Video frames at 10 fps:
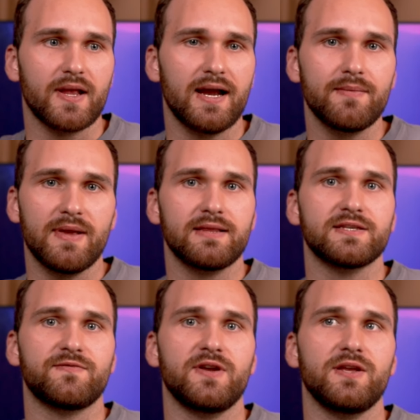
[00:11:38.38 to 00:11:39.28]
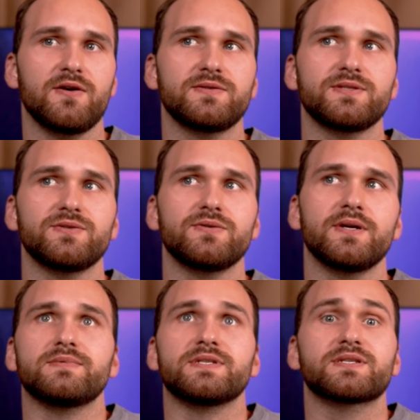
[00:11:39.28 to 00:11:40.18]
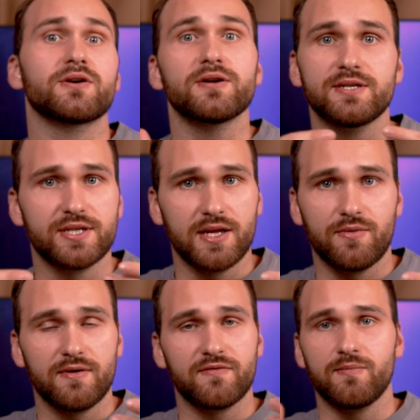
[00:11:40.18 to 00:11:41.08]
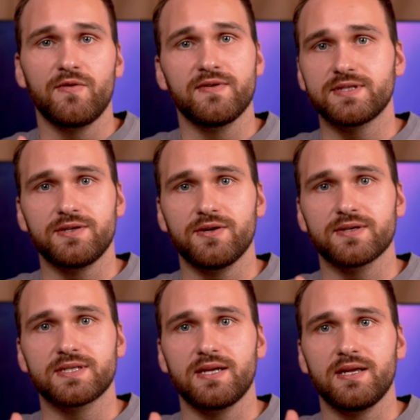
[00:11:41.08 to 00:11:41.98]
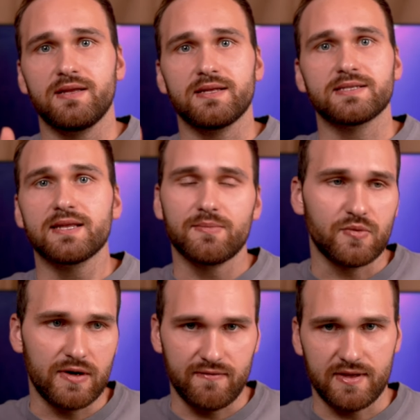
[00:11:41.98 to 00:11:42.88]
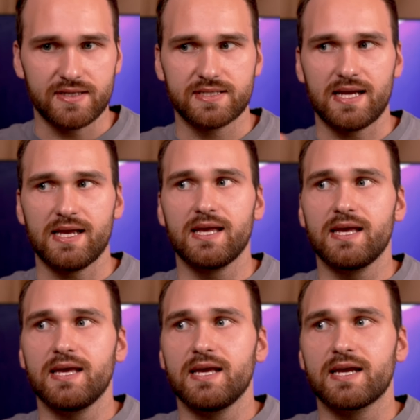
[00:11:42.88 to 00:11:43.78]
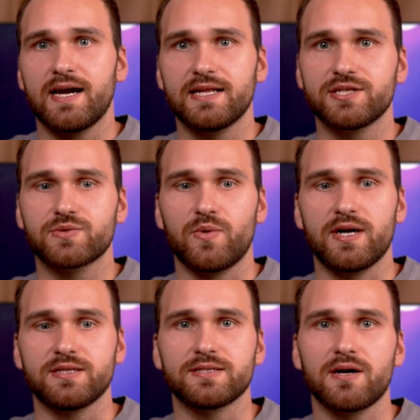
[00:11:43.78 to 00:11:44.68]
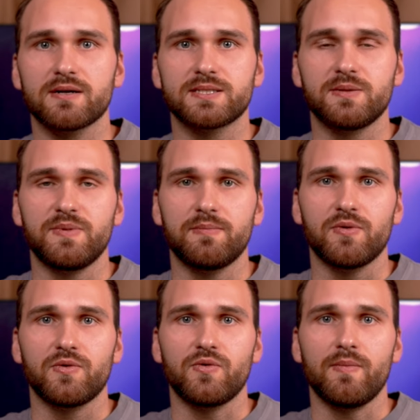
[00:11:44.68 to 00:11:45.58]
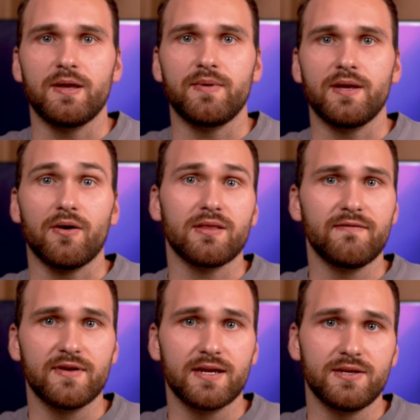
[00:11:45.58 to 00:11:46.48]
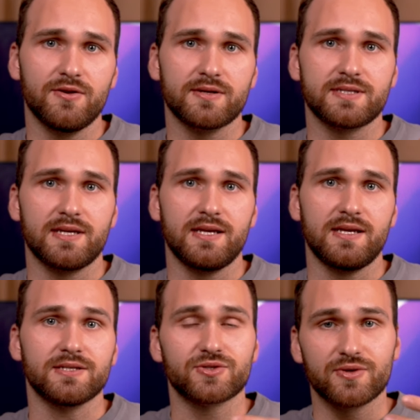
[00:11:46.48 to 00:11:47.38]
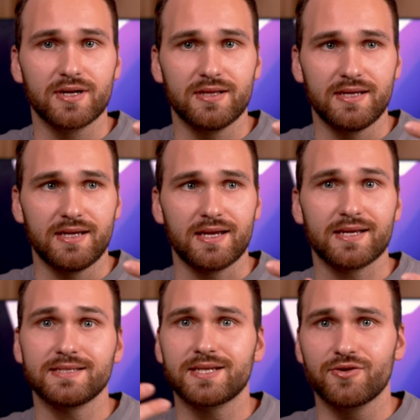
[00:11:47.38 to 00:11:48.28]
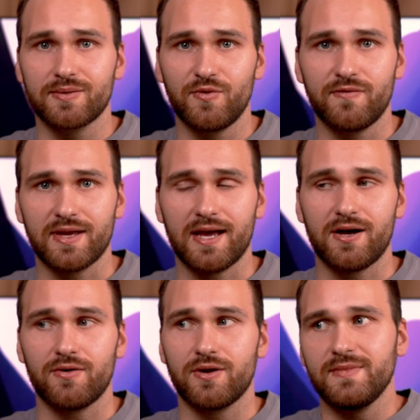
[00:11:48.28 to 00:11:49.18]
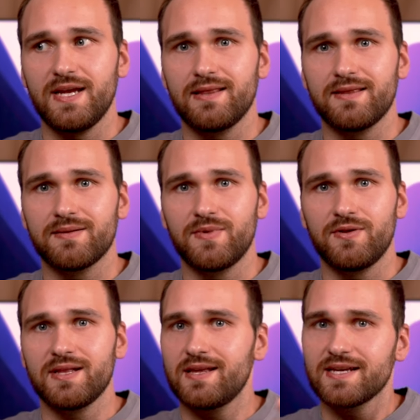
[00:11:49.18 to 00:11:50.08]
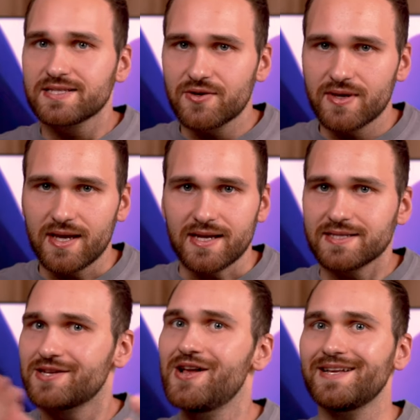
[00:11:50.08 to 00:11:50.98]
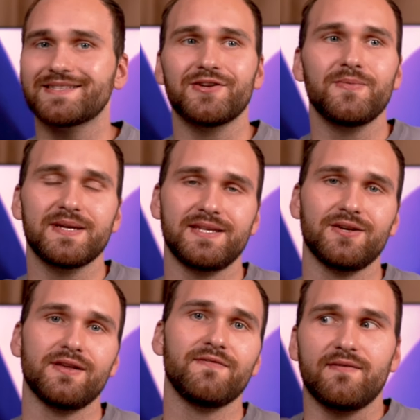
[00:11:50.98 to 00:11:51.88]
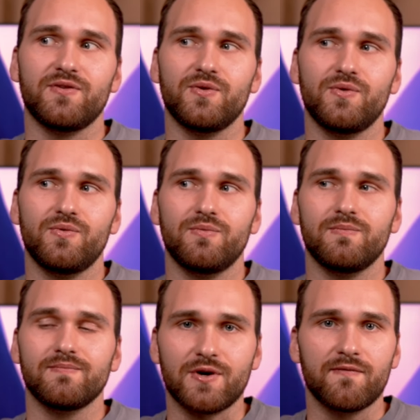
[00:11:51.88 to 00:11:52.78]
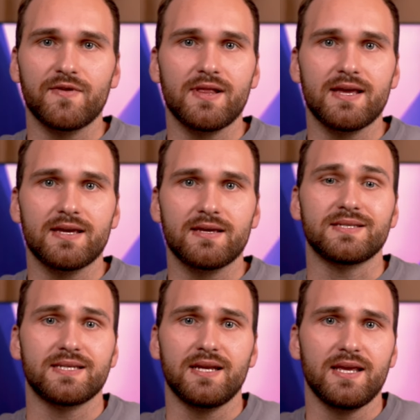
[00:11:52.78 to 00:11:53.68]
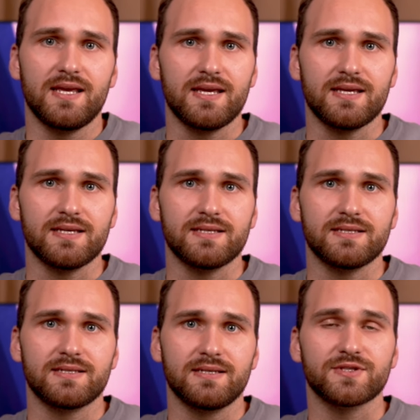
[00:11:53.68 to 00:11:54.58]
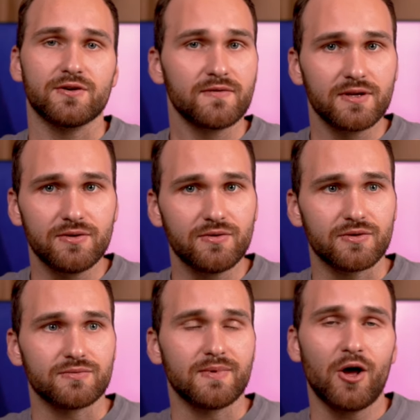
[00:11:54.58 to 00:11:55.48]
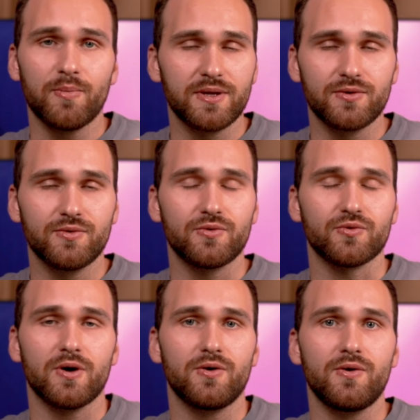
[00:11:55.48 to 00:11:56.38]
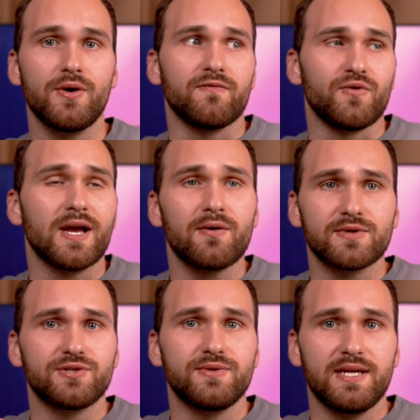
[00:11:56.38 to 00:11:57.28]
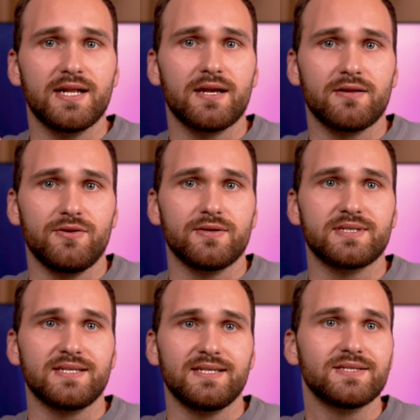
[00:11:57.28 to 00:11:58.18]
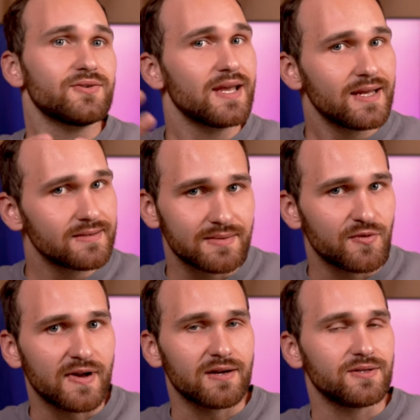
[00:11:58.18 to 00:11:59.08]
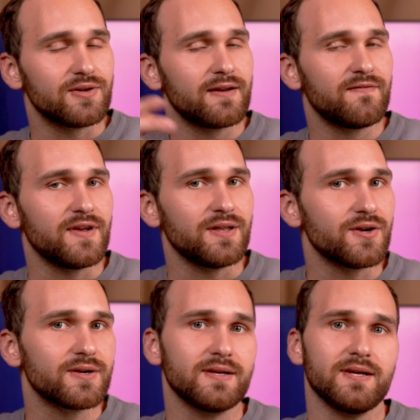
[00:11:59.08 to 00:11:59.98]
I didn't make this video to discourage anyone from moving to New York City. That's not the point of this. I kind of just wanted to talk to the people who maybe are living in New York City and struggling and considering moving out and let them know that like it's okay. It's, it's no big deal. If, if you don't feel like the city is serving you or helping you grow, or if you got what you needed out of New York City, it's okay to move out. You're not a failure.